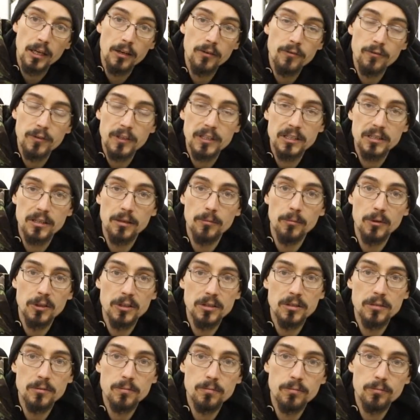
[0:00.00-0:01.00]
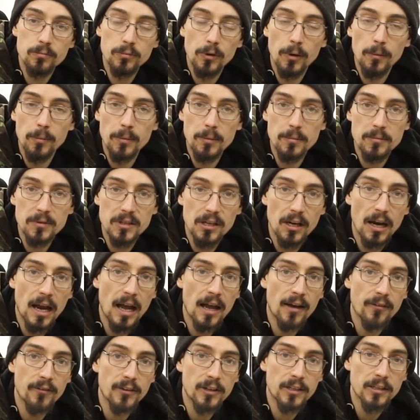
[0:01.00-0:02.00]
fix someone's problems they're
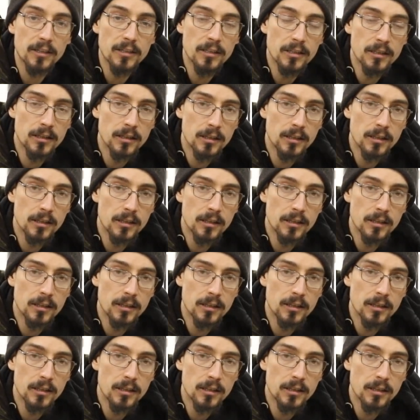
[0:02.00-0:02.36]
having.